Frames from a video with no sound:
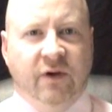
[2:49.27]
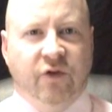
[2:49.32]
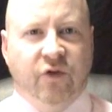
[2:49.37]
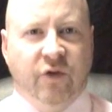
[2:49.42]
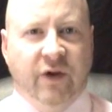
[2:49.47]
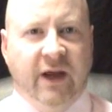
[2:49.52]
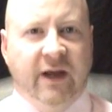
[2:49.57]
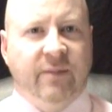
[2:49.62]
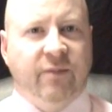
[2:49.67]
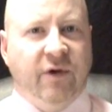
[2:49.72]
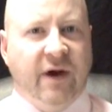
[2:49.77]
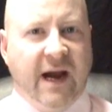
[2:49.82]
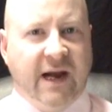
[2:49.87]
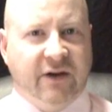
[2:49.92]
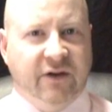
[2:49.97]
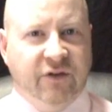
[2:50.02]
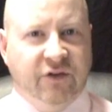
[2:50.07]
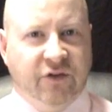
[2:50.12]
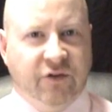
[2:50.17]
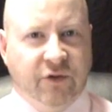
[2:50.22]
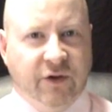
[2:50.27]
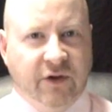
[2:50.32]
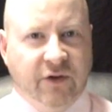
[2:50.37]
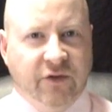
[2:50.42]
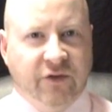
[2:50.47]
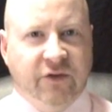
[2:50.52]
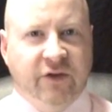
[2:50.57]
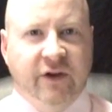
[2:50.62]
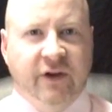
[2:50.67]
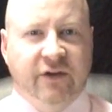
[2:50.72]
create practice
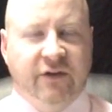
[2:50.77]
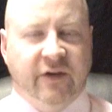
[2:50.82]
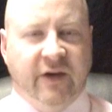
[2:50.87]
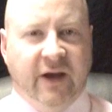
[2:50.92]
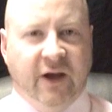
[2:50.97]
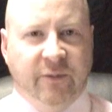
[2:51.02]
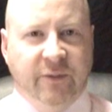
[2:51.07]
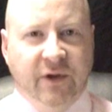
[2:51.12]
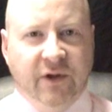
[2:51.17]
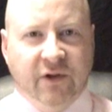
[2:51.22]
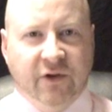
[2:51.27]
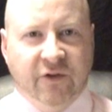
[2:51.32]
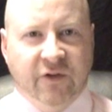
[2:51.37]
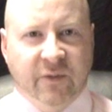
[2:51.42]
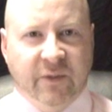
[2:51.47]
drills to help you learn